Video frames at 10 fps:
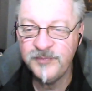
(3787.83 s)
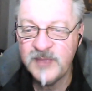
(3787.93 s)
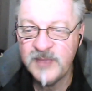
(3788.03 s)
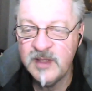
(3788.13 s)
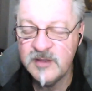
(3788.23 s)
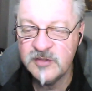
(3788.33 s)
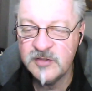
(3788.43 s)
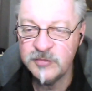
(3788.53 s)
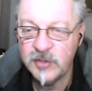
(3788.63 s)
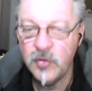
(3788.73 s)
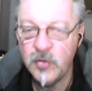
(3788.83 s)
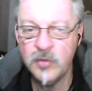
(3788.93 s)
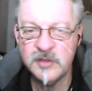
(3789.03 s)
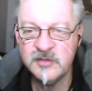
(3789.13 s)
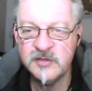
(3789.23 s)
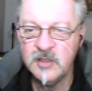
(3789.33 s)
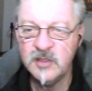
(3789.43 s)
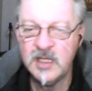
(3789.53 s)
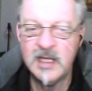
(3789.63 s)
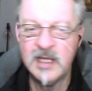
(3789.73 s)
this is recorded, so you can
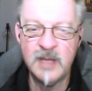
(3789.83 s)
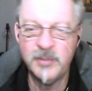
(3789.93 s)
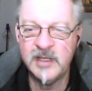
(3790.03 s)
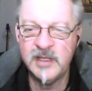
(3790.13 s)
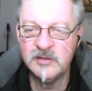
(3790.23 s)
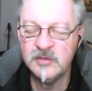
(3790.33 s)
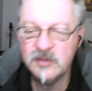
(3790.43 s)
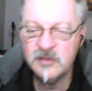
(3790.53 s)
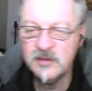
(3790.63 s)
come back to